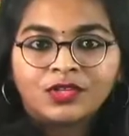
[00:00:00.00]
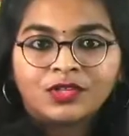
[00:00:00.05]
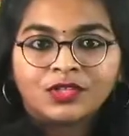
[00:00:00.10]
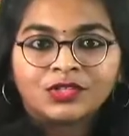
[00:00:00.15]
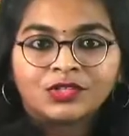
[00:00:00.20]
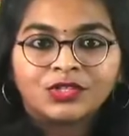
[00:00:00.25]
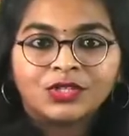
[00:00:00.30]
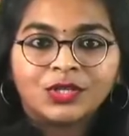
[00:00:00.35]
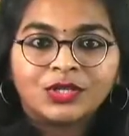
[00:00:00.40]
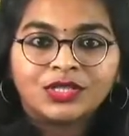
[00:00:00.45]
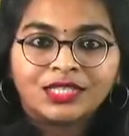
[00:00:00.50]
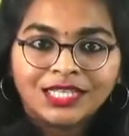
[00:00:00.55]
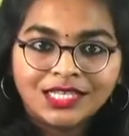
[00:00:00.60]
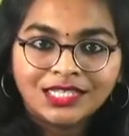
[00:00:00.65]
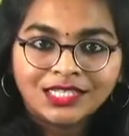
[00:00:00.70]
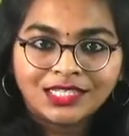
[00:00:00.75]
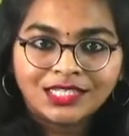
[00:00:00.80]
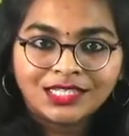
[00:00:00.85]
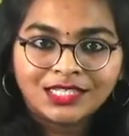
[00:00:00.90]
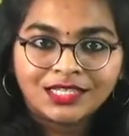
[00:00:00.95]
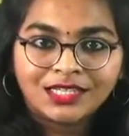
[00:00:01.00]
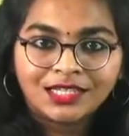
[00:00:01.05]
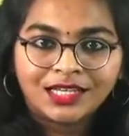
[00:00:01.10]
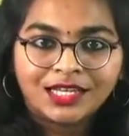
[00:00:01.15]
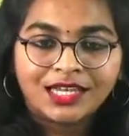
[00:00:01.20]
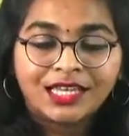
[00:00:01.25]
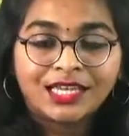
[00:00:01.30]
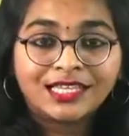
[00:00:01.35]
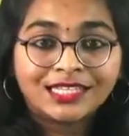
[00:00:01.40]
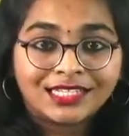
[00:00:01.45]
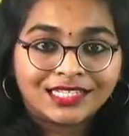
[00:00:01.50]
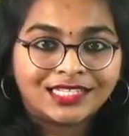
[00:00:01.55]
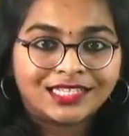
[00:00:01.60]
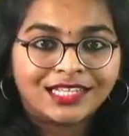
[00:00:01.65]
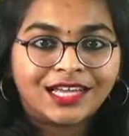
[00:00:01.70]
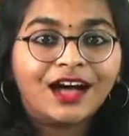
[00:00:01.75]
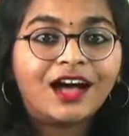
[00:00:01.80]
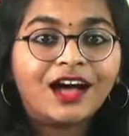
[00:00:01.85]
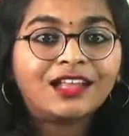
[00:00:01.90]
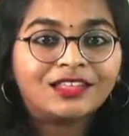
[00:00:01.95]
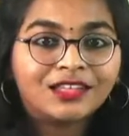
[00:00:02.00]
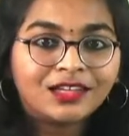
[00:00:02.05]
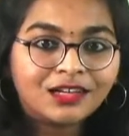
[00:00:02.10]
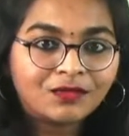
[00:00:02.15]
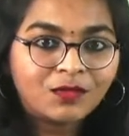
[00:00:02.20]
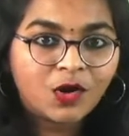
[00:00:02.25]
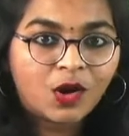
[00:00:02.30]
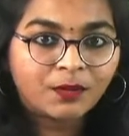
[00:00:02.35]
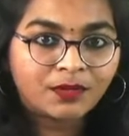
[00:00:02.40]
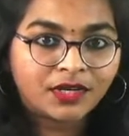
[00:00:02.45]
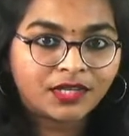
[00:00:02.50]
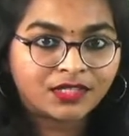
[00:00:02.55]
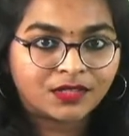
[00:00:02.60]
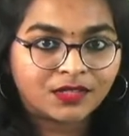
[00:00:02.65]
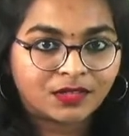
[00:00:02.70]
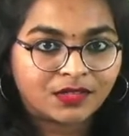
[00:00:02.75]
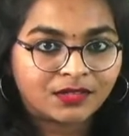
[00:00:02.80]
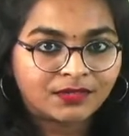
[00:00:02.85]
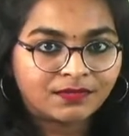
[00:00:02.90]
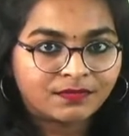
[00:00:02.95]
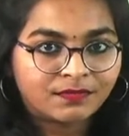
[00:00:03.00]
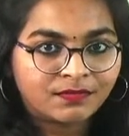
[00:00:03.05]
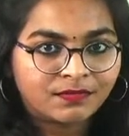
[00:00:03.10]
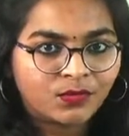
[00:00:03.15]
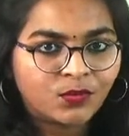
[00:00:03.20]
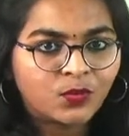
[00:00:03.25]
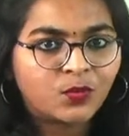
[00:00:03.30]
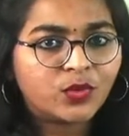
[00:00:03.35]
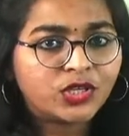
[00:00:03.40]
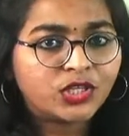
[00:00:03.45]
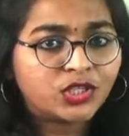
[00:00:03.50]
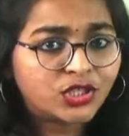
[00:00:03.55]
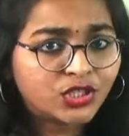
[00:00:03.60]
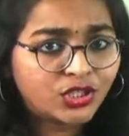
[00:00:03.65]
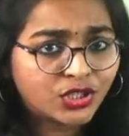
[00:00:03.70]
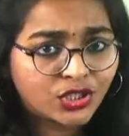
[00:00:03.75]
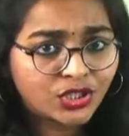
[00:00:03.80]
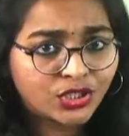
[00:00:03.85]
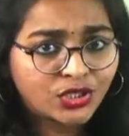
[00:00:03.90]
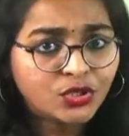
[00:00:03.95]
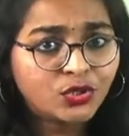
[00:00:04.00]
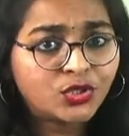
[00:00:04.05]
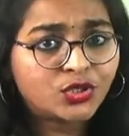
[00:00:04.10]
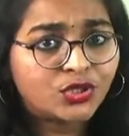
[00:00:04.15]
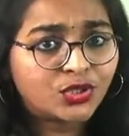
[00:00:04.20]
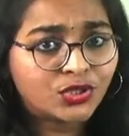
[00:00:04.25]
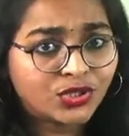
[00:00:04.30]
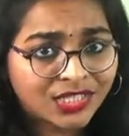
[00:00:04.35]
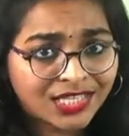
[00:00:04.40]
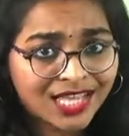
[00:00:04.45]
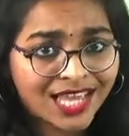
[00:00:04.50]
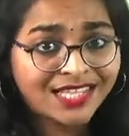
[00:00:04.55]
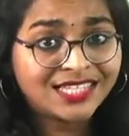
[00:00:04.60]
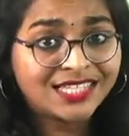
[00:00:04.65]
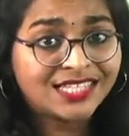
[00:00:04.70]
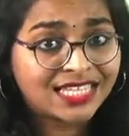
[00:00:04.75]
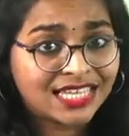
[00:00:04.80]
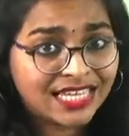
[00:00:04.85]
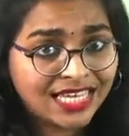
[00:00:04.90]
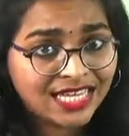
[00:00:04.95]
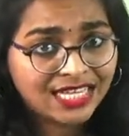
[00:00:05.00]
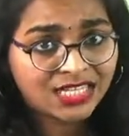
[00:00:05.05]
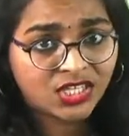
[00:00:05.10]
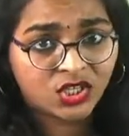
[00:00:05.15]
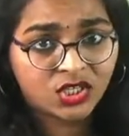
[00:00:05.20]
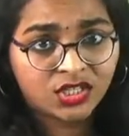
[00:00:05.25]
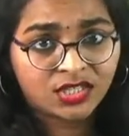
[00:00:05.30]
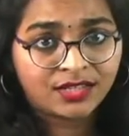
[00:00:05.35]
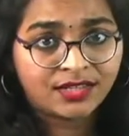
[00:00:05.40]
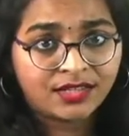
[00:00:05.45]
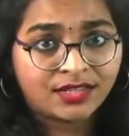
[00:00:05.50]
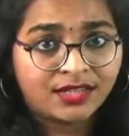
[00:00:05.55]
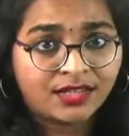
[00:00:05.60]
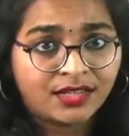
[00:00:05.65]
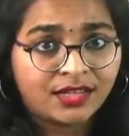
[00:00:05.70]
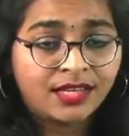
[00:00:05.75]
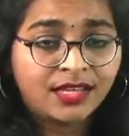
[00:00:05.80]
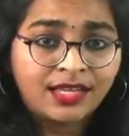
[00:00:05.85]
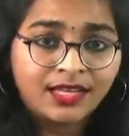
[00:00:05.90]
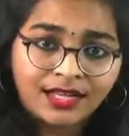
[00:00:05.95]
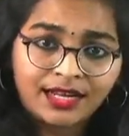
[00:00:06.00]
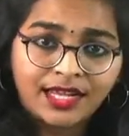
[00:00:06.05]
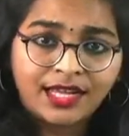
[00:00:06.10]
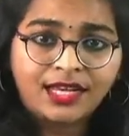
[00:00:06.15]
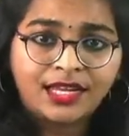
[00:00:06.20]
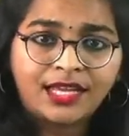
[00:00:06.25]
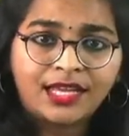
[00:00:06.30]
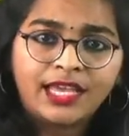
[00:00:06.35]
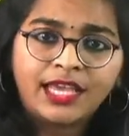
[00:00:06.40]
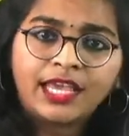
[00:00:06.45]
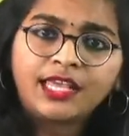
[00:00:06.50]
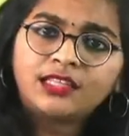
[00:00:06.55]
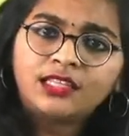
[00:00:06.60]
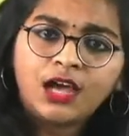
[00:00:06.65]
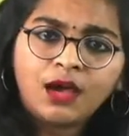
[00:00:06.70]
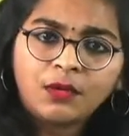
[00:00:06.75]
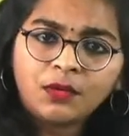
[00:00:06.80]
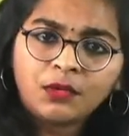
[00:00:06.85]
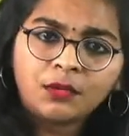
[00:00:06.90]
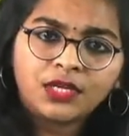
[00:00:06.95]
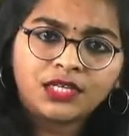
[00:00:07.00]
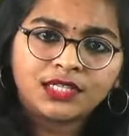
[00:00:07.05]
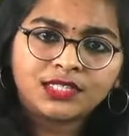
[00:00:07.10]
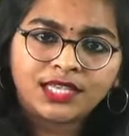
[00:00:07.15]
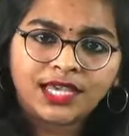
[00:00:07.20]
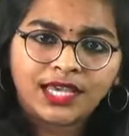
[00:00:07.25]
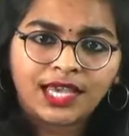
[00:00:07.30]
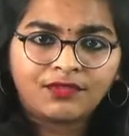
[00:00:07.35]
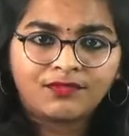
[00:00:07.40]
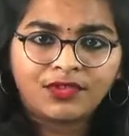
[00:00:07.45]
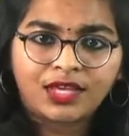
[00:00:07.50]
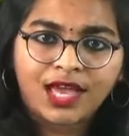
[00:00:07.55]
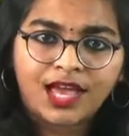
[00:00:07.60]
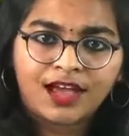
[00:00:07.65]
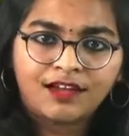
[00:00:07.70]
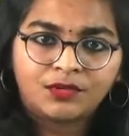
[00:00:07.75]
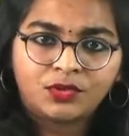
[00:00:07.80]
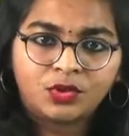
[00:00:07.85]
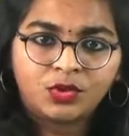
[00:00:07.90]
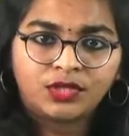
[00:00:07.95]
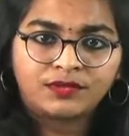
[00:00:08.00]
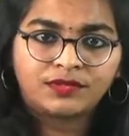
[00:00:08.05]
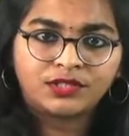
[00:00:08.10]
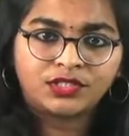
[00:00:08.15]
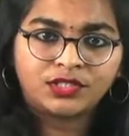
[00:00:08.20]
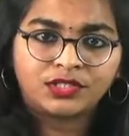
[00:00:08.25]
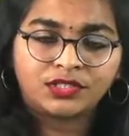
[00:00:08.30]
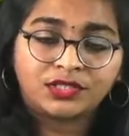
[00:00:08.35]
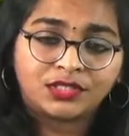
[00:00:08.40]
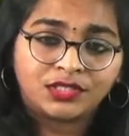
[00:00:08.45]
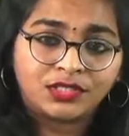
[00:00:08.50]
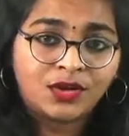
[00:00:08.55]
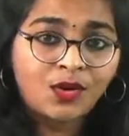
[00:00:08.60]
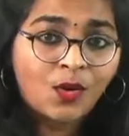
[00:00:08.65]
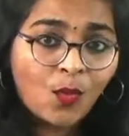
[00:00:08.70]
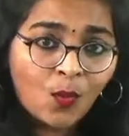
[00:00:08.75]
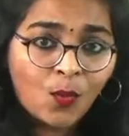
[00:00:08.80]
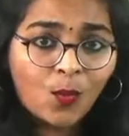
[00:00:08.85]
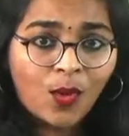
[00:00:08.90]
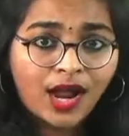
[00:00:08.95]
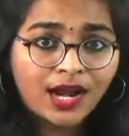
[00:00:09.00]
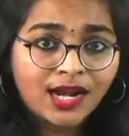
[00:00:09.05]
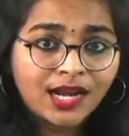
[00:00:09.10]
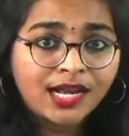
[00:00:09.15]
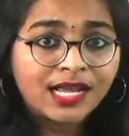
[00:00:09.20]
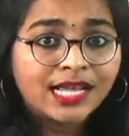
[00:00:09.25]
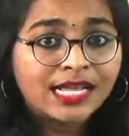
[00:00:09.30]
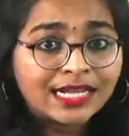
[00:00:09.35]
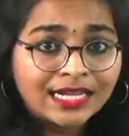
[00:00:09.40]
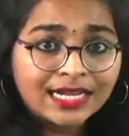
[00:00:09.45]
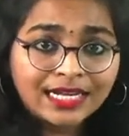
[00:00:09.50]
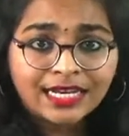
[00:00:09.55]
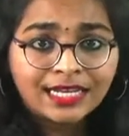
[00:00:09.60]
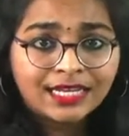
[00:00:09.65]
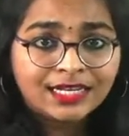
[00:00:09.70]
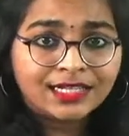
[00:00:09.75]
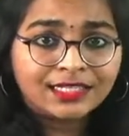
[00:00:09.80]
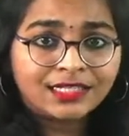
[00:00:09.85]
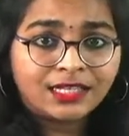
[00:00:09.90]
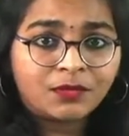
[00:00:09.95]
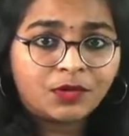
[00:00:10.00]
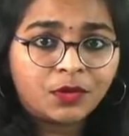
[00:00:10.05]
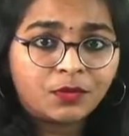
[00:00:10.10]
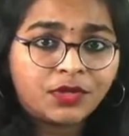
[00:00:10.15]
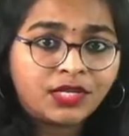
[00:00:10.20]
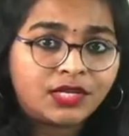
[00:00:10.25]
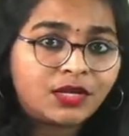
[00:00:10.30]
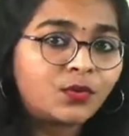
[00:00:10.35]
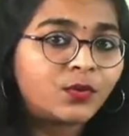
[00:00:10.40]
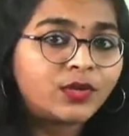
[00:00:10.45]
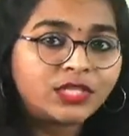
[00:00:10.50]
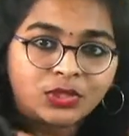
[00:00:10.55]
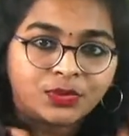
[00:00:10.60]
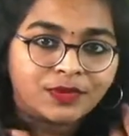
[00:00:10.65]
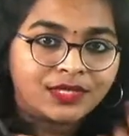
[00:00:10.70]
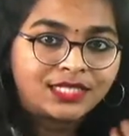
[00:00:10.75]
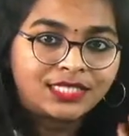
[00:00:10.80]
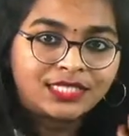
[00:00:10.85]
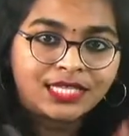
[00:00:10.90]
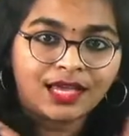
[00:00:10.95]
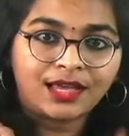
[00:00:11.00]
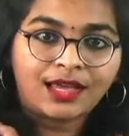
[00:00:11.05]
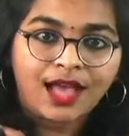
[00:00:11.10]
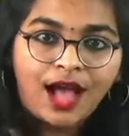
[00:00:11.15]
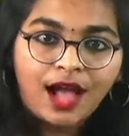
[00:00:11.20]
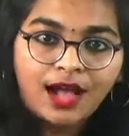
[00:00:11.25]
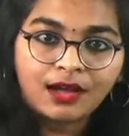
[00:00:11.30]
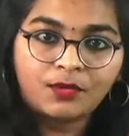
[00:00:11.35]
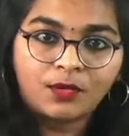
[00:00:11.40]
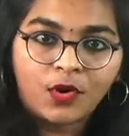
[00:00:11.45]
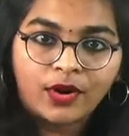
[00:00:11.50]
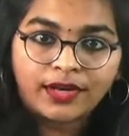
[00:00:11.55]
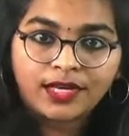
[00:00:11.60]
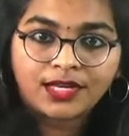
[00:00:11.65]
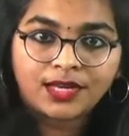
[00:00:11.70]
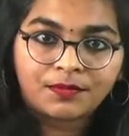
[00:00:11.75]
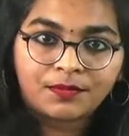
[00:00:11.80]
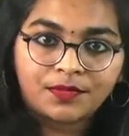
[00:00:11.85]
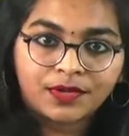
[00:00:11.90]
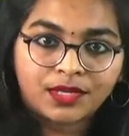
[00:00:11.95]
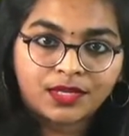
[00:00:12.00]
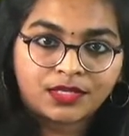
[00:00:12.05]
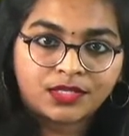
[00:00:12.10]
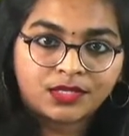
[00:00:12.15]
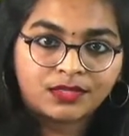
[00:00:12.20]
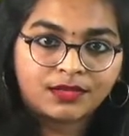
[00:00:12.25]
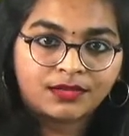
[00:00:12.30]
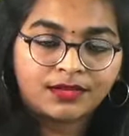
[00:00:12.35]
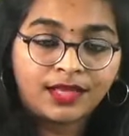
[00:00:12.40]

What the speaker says: So this is a thermometer which is used to sense heat, right? In thermometers, again, we have 2 divisions. One, clinical thermometer, which will check our body temperature.